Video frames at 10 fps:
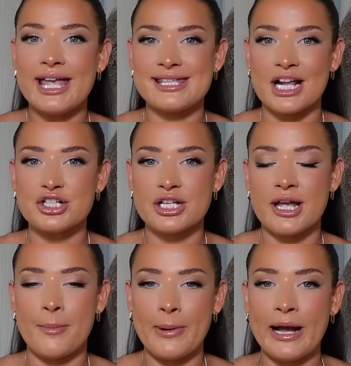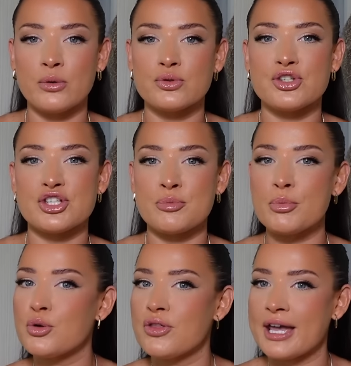It's actually about
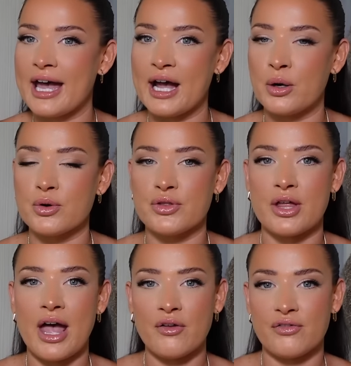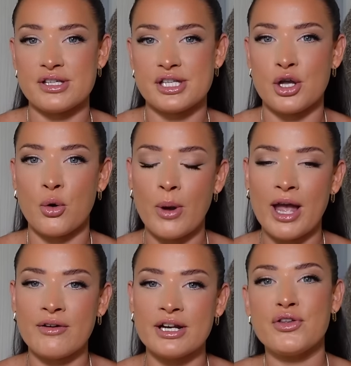smoothing out the outfits that you're
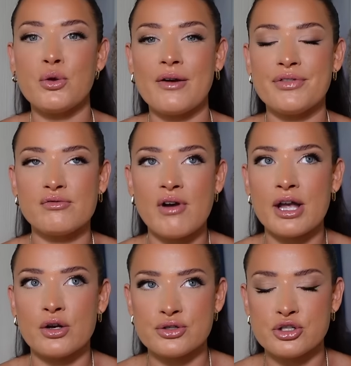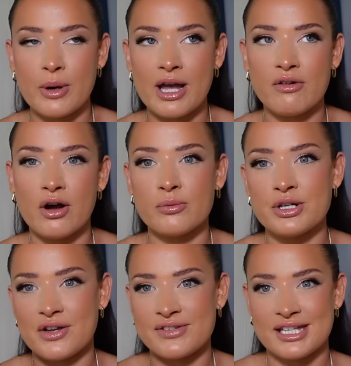wearing. If you have the right underwear on,
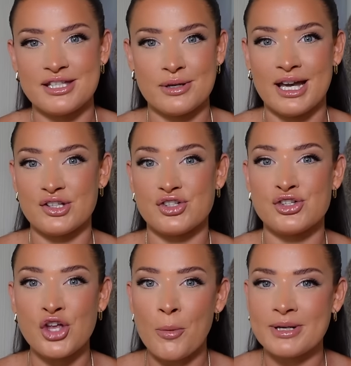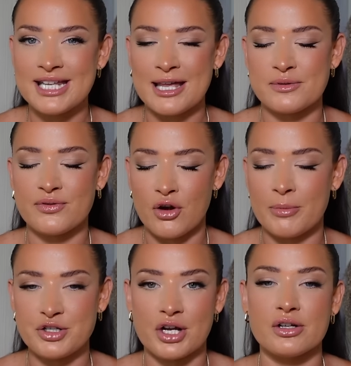which I've said to you guys so many times before on
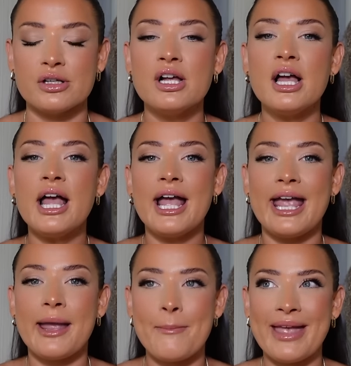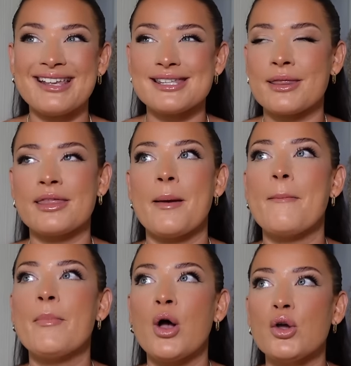my channel, it makes the
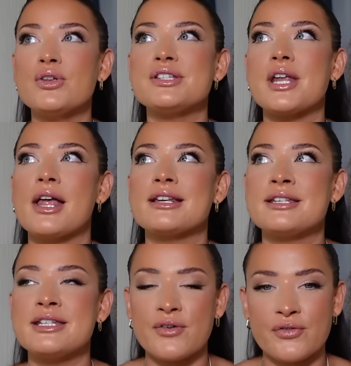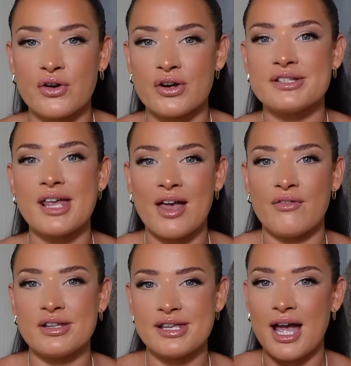most difference
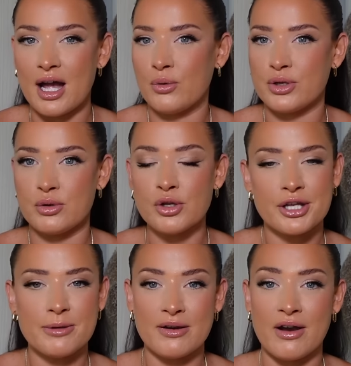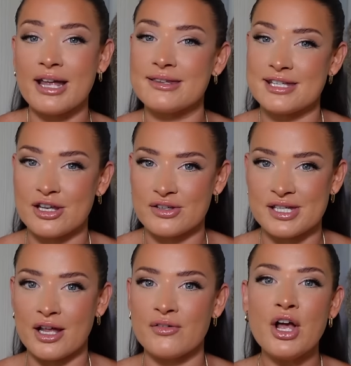ever to how you look in the mirror and see
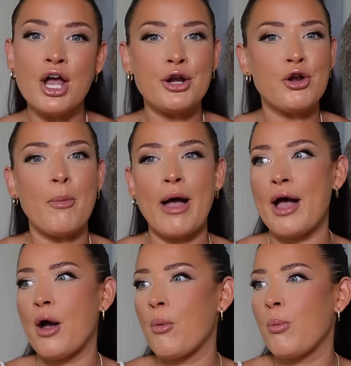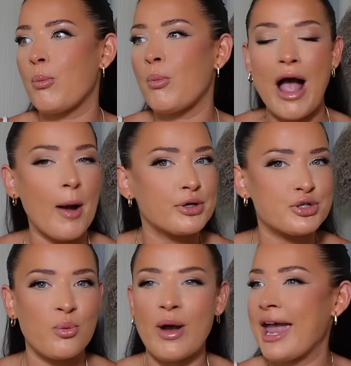yourself, no matter how much
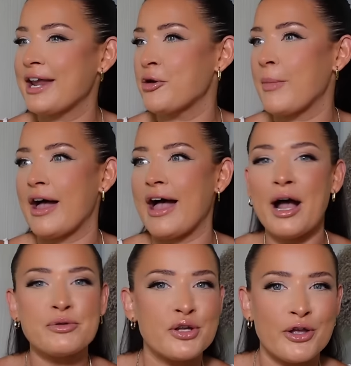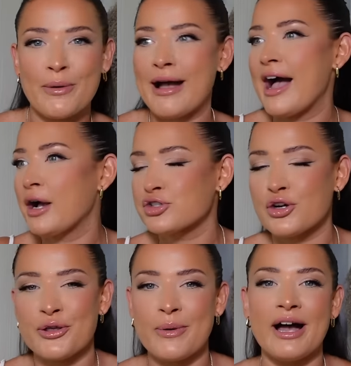you weigh, no matter how tall you are, how
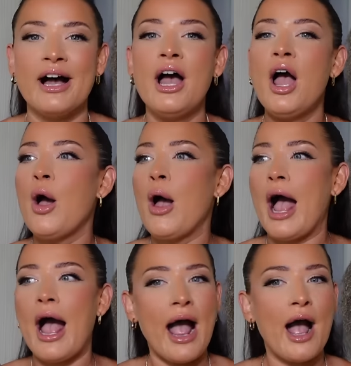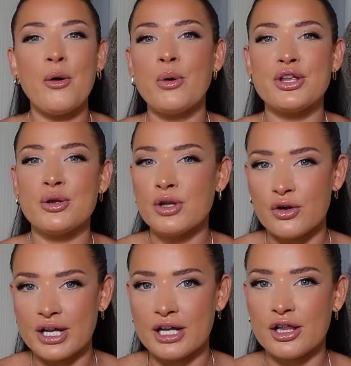short you are, how you
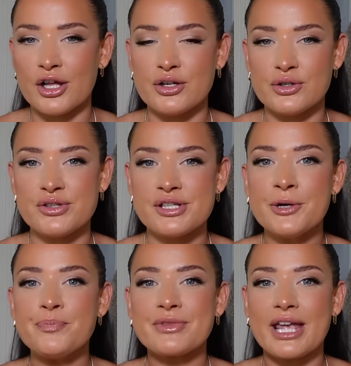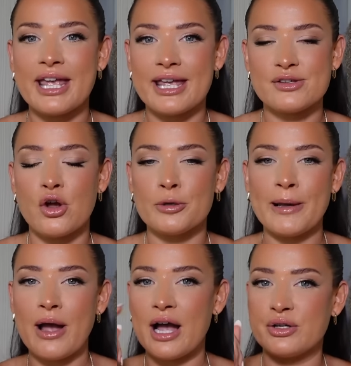look in clothes. It is all
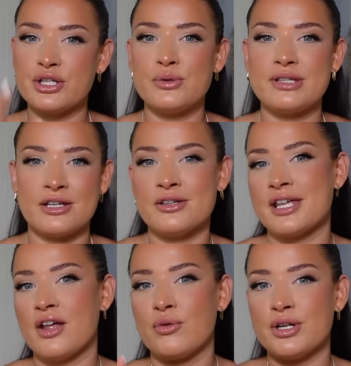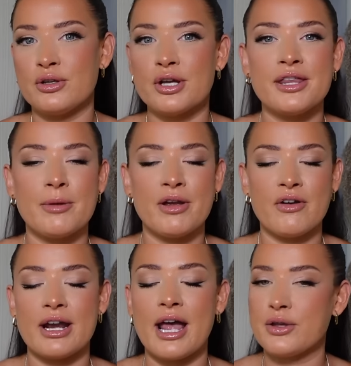about how you see yourself when you look in that
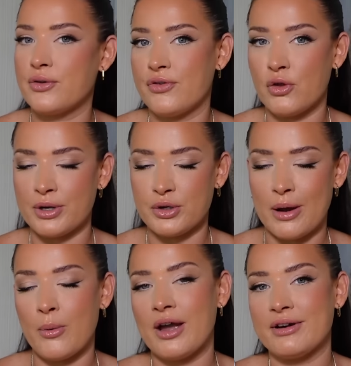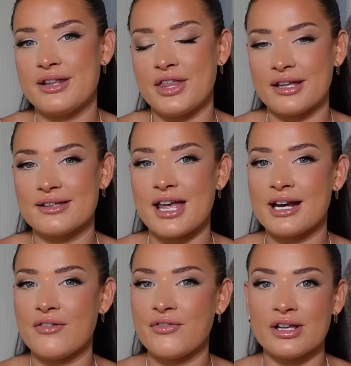mirror and how you feel when you are wearing things.
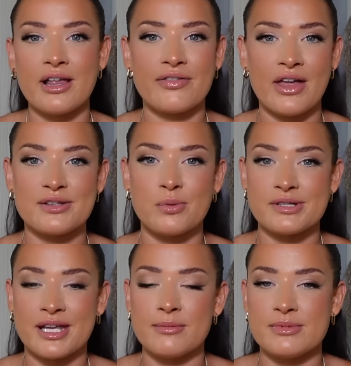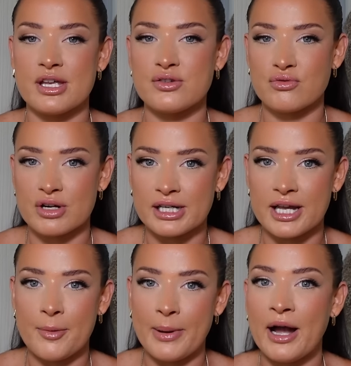And I feel like that's what Skims is really
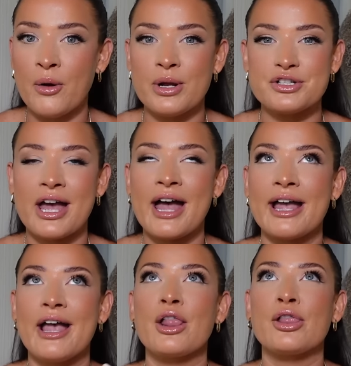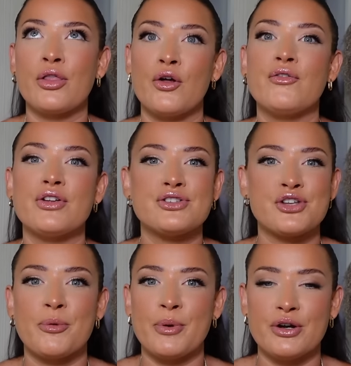about, which I love
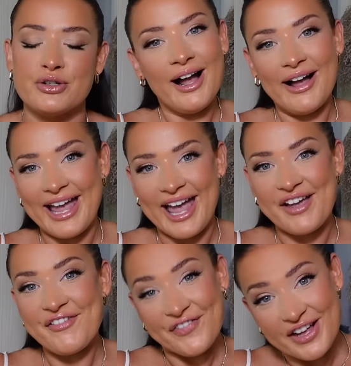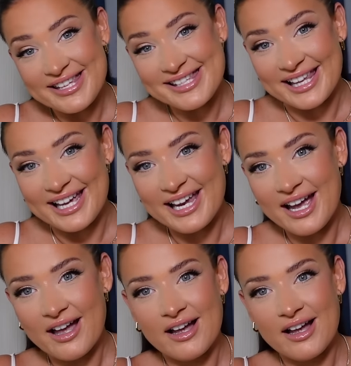so much. Okay, firstly,